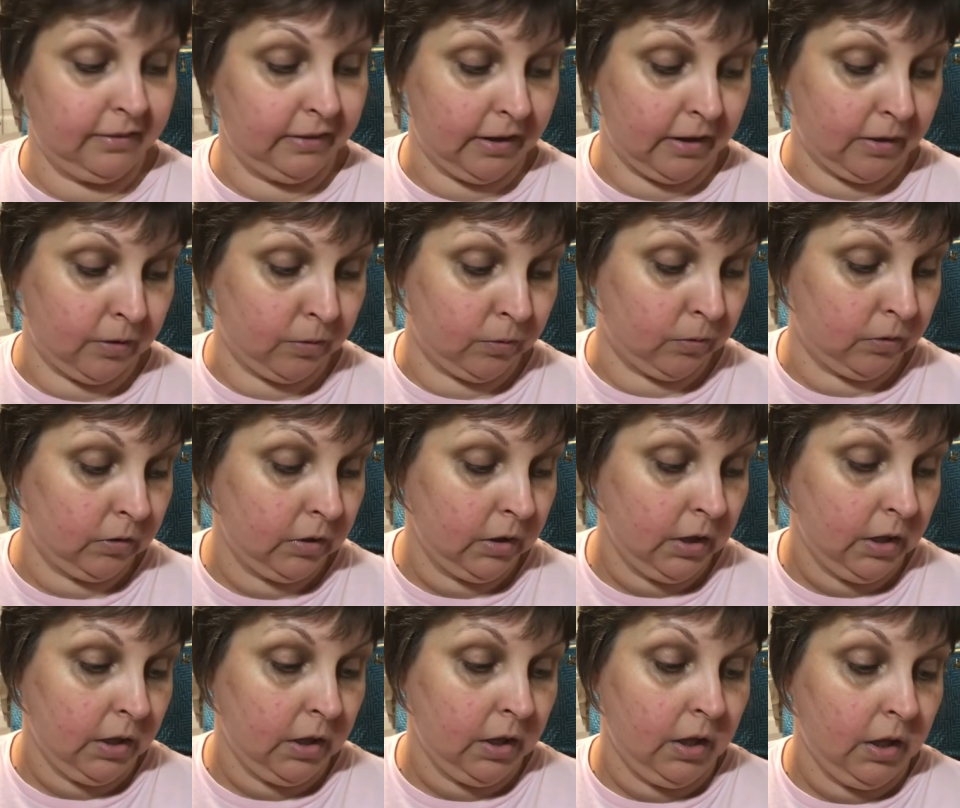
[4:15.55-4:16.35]
So
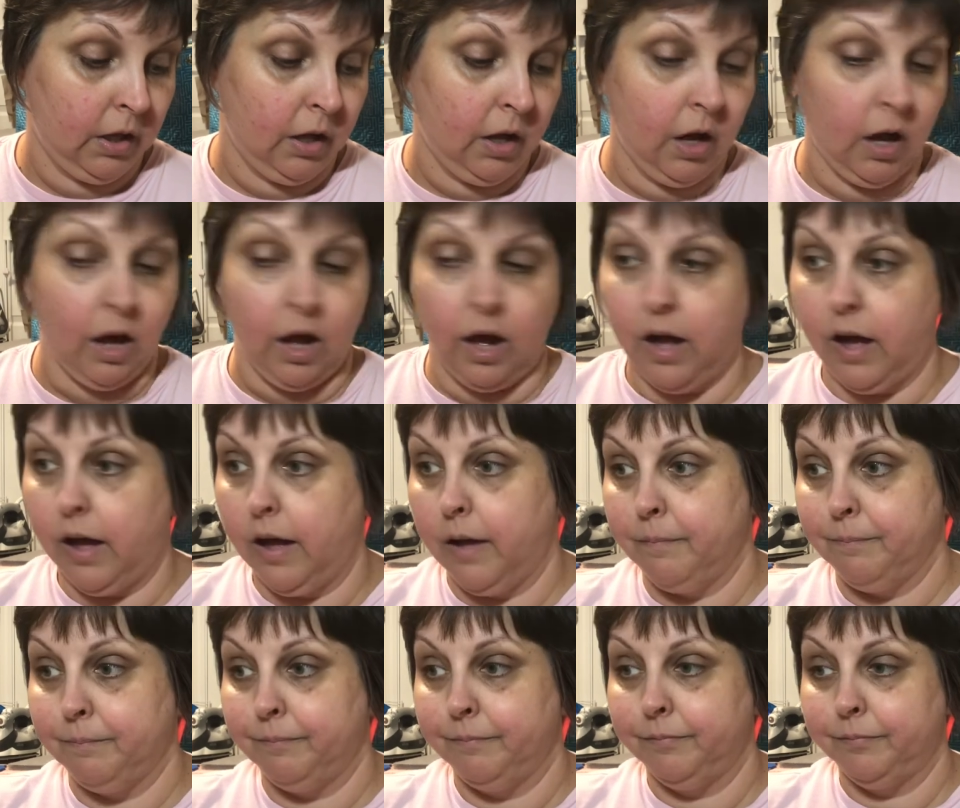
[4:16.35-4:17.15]

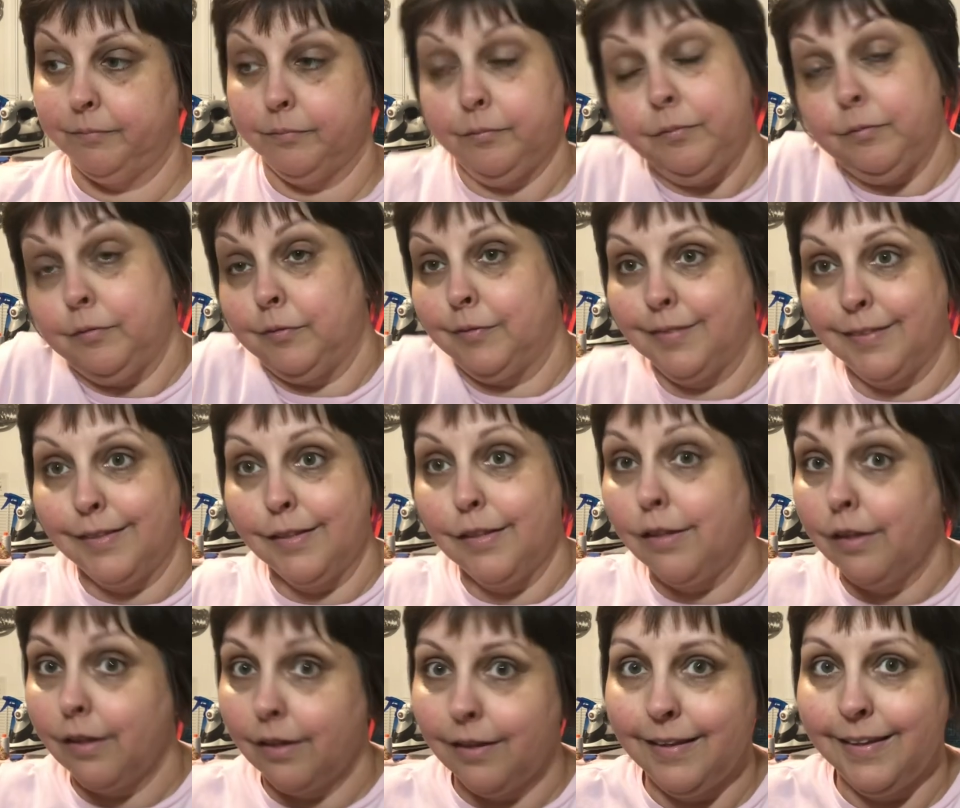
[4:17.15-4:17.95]
um,
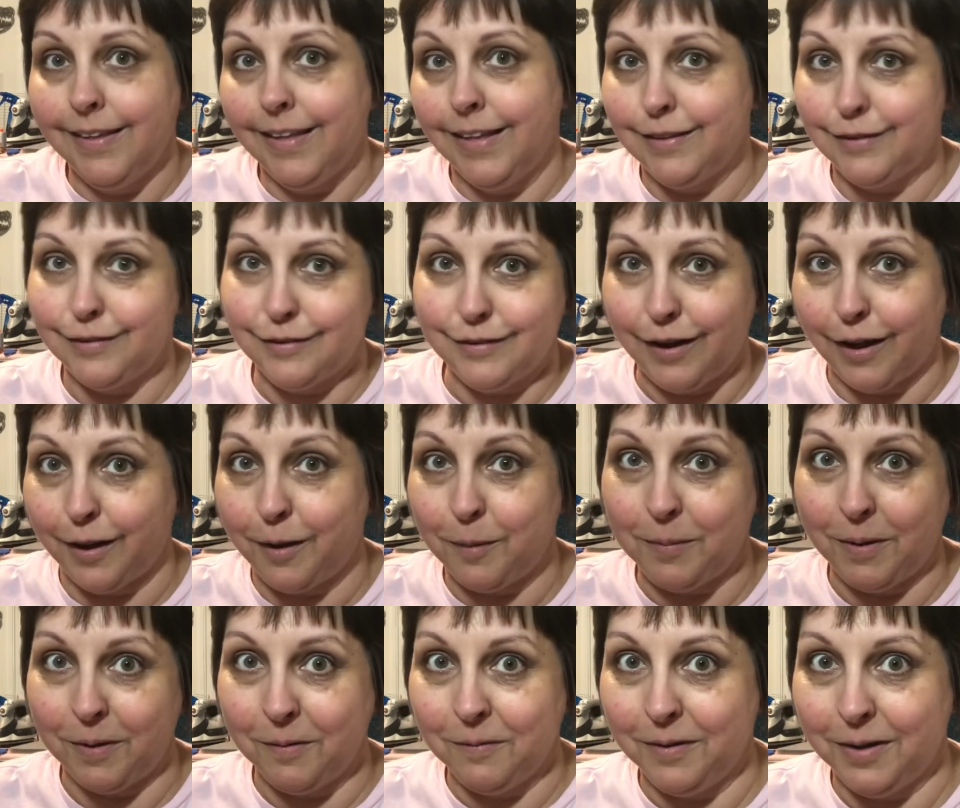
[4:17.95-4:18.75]
let's talk
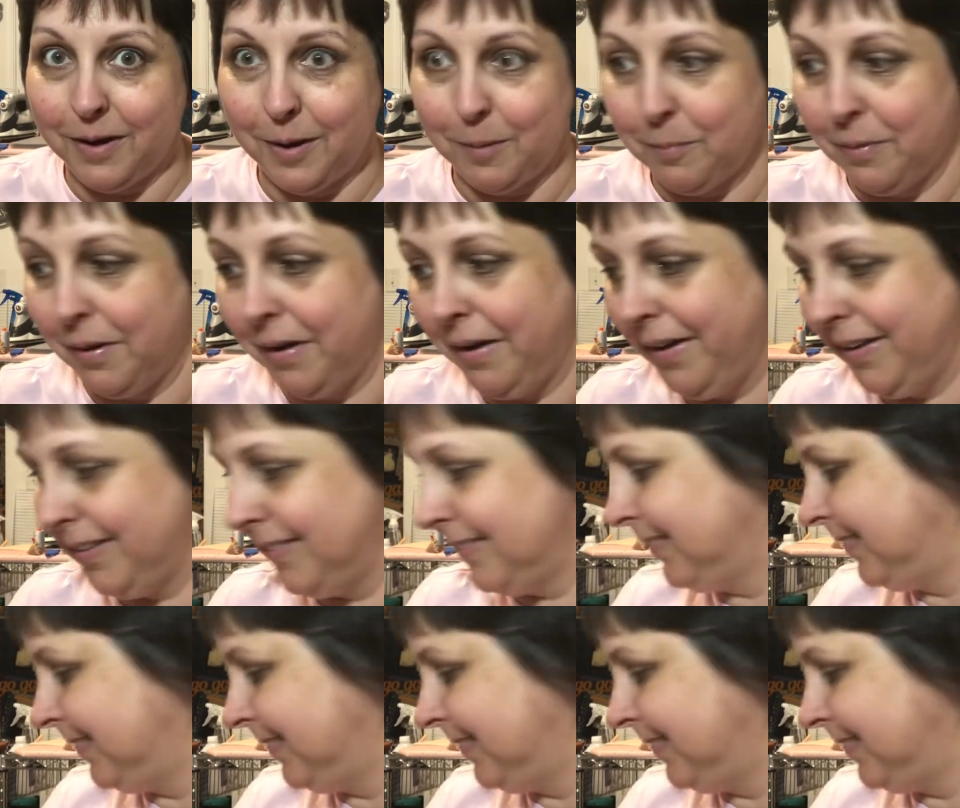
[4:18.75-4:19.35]
about what I bought.